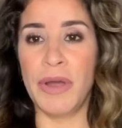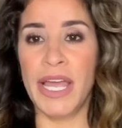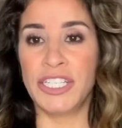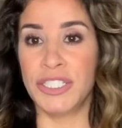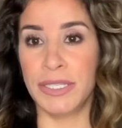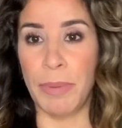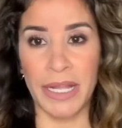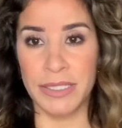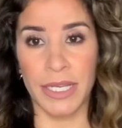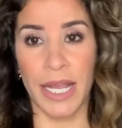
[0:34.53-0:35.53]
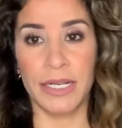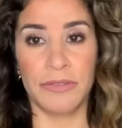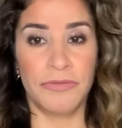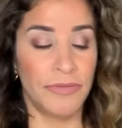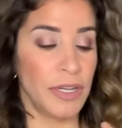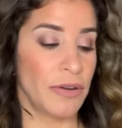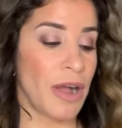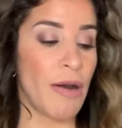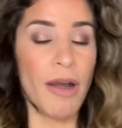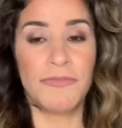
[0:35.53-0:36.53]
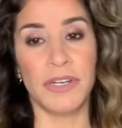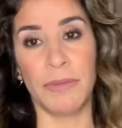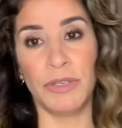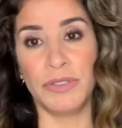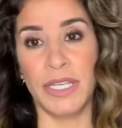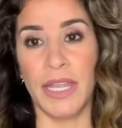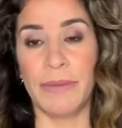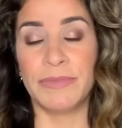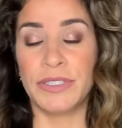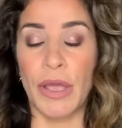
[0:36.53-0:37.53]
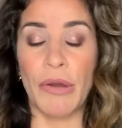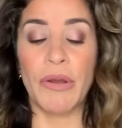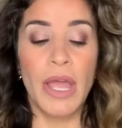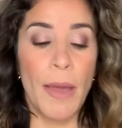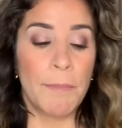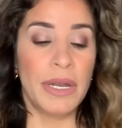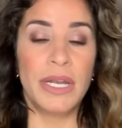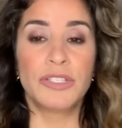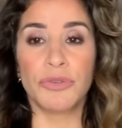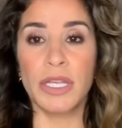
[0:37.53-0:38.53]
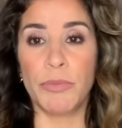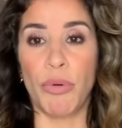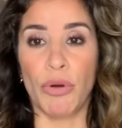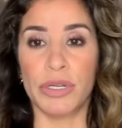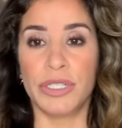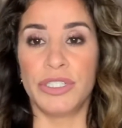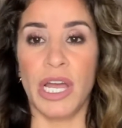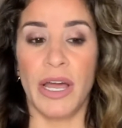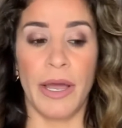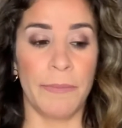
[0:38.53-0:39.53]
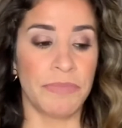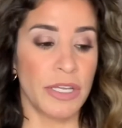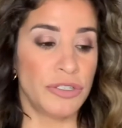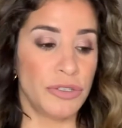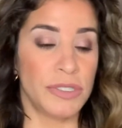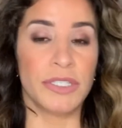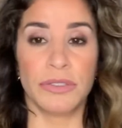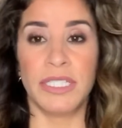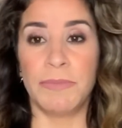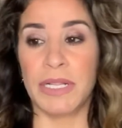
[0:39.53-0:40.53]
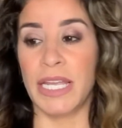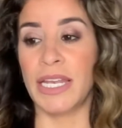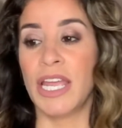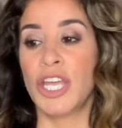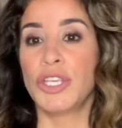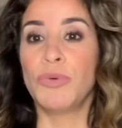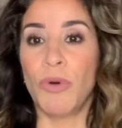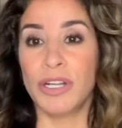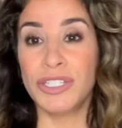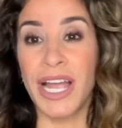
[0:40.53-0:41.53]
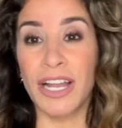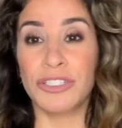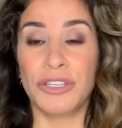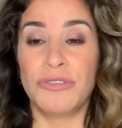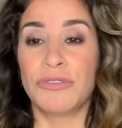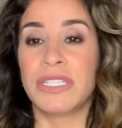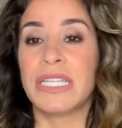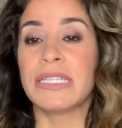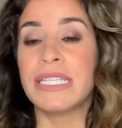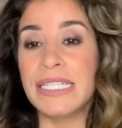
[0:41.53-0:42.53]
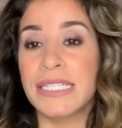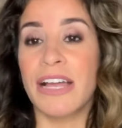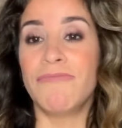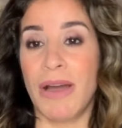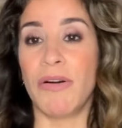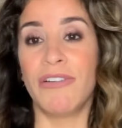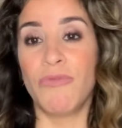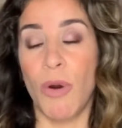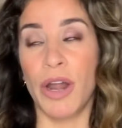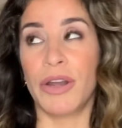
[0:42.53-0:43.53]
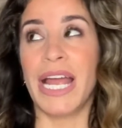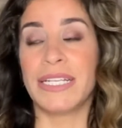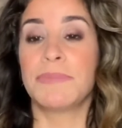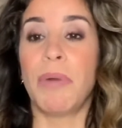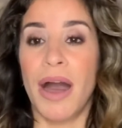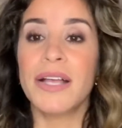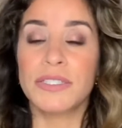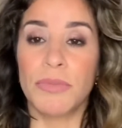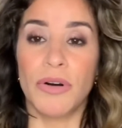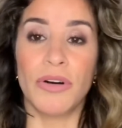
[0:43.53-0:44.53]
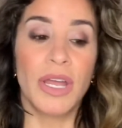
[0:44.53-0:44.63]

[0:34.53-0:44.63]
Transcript: It just depends on kind of, you know, how often I'm using them. So, but it is really important to still deep clean. You want to actually use the least amount of water as possible.